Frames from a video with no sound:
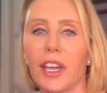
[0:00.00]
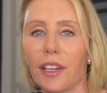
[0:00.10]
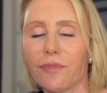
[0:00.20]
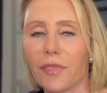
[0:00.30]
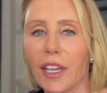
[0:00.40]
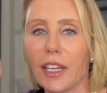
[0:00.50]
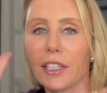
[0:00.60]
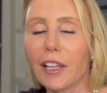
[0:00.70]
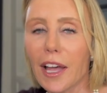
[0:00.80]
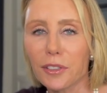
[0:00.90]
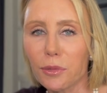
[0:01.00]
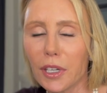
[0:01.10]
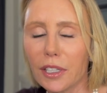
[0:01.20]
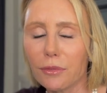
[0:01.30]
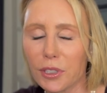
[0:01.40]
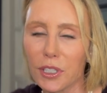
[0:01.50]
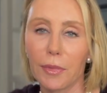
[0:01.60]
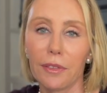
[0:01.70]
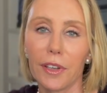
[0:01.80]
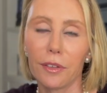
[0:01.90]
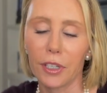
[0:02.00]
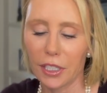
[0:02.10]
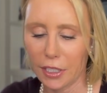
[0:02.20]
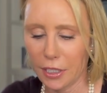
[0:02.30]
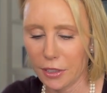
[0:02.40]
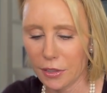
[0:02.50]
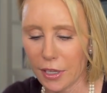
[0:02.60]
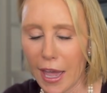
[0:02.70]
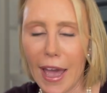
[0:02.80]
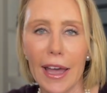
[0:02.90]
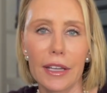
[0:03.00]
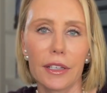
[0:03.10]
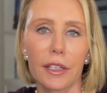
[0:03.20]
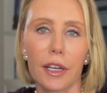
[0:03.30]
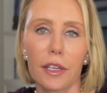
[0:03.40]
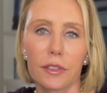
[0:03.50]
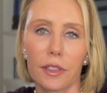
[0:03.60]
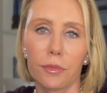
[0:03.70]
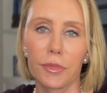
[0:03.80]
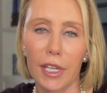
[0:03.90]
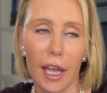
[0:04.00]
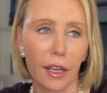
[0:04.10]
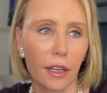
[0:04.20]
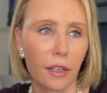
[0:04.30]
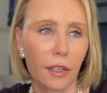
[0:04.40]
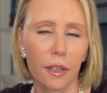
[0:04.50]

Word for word: Okay. And the last one, which is my favorite is add custom deck.